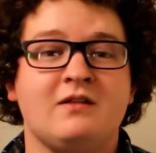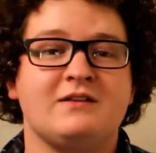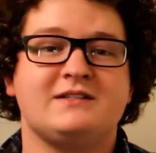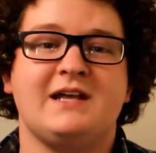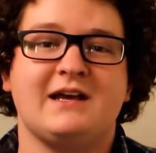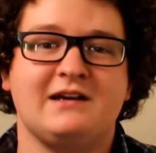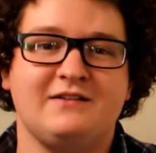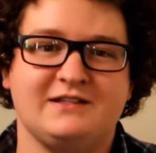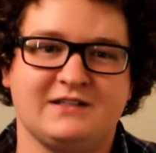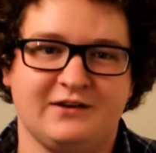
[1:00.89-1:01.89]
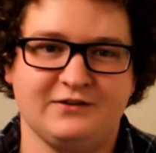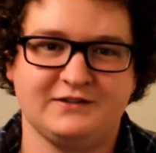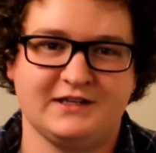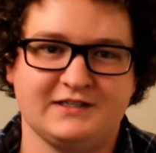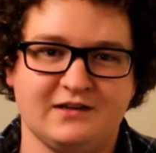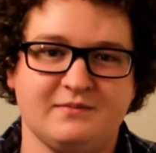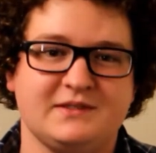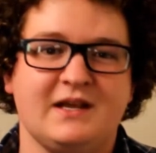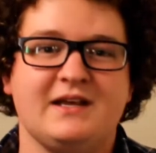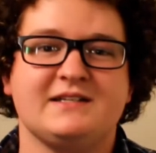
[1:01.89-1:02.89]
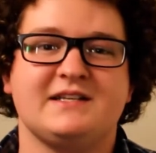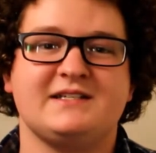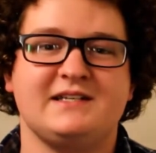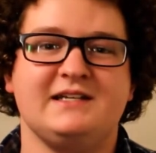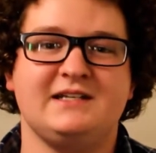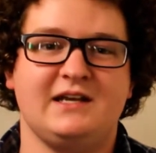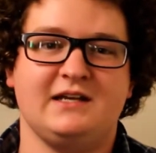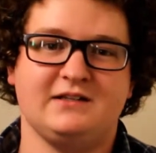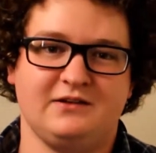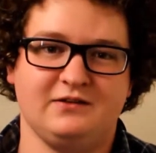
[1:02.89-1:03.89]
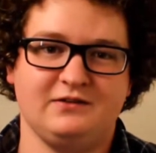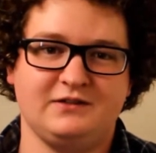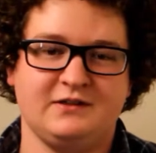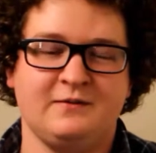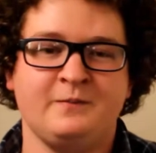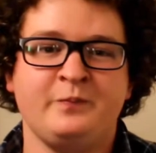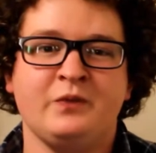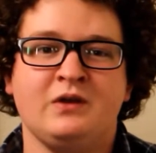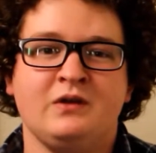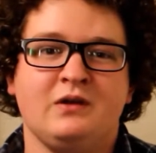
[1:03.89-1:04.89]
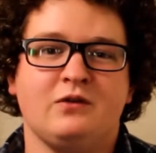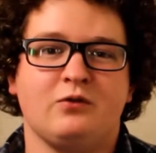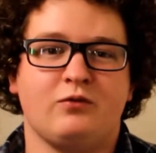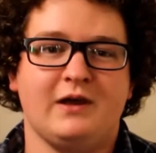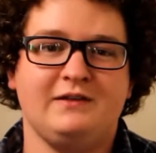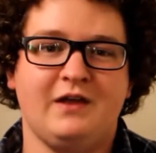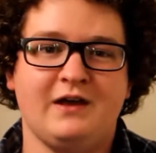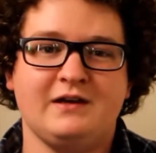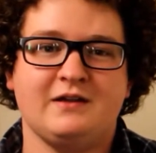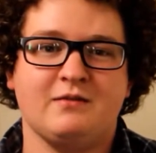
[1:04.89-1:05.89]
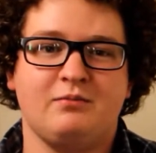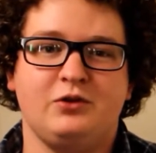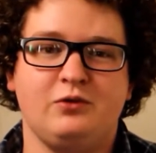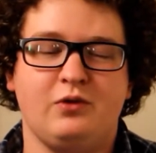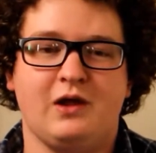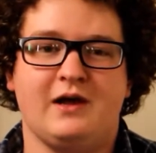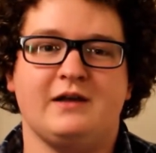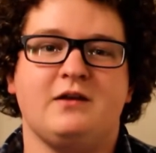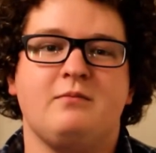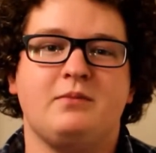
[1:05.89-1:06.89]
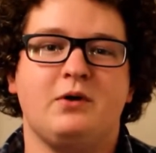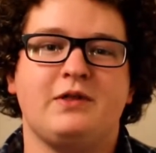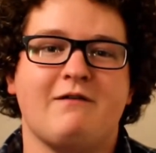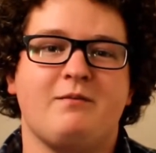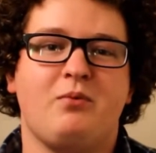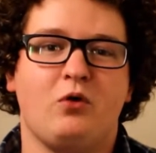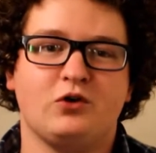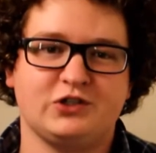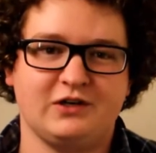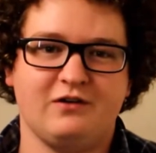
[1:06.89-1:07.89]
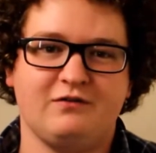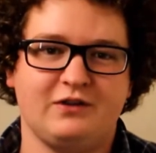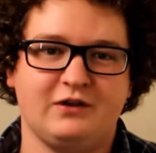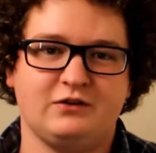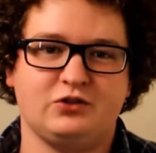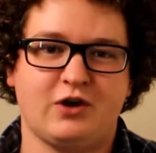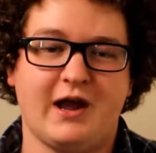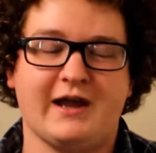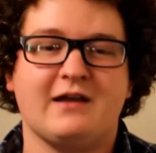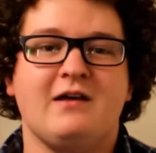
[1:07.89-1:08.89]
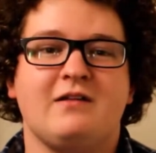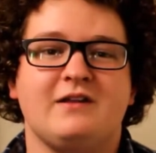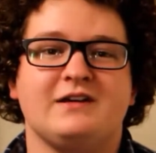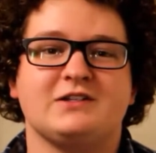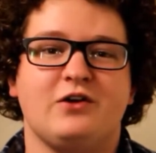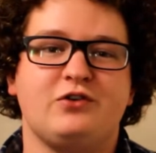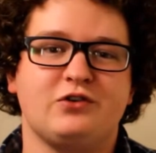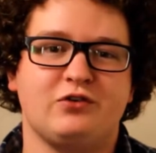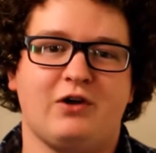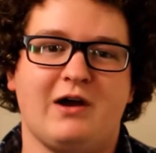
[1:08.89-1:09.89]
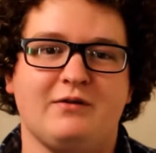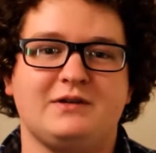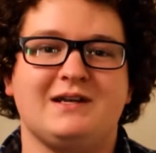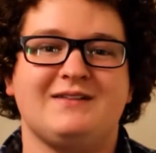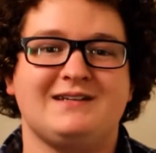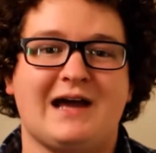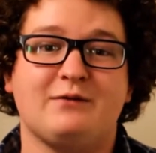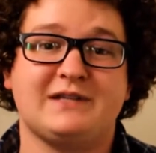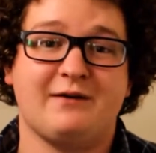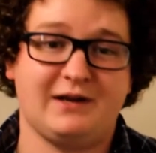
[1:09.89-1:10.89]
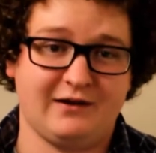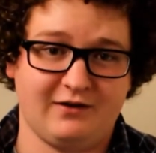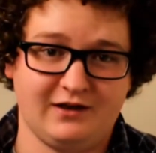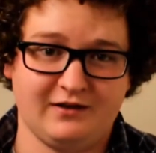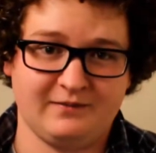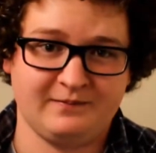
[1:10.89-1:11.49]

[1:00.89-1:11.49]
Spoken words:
The second of these tunnel systems is the CTA tunnels. The red line and the blue line both have a portion of their track that is underground in the downtown area.